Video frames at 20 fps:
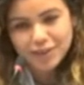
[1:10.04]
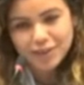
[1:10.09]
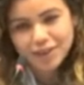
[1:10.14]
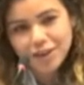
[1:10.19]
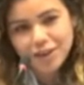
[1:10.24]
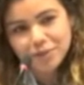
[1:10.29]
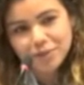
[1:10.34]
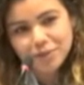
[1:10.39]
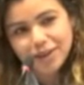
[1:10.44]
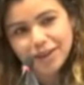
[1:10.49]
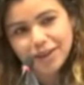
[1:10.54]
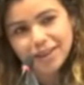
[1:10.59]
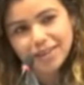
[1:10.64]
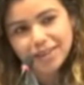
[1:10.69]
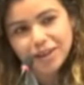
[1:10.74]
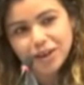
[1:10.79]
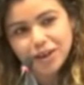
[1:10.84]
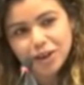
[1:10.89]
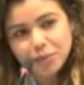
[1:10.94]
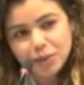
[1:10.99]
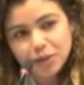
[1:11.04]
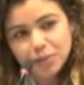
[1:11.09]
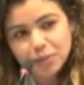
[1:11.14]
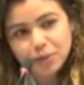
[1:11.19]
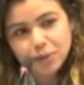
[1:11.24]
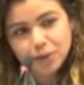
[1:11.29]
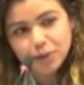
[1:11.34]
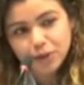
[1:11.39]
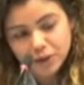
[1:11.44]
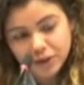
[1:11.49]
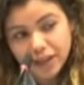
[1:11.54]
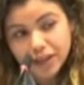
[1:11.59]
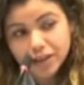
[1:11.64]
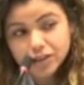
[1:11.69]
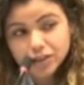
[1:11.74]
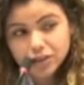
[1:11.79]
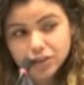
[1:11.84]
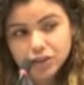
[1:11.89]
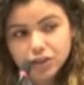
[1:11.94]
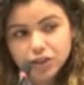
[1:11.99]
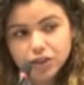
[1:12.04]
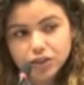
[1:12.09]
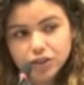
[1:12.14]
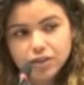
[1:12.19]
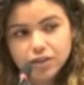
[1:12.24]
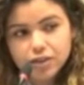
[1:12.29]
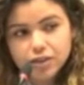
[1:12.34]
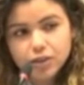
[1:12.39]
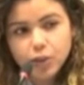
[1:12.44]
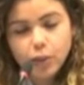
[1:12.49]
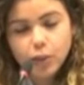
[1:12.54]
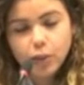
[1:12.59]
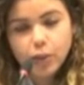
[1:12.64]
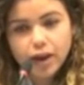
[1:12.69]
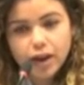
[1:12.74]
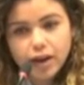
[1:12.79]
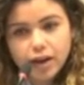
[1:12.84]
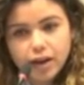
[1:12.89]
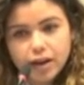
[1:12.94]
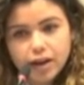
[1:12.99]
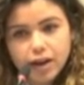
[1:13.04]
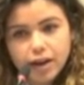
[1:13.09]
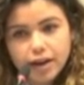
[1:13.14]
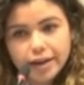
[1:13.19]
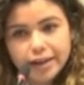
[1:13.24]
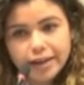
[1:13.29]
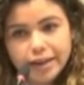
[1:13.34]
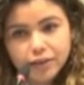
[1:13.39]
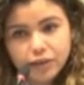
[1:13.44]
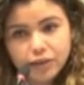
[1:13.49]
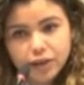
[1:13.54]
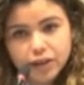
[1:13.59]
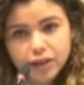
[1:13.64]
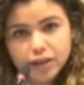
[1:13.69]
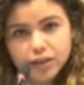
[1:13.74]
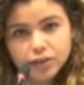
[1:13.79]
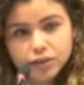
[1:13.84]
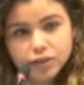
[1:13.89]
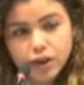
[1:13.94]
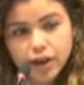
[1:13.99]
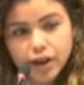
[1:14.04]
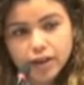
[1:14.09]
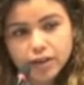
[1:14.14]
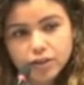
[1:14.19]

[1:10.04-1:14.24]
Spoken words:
Under the umbrella, the young people or young Tunisians were living,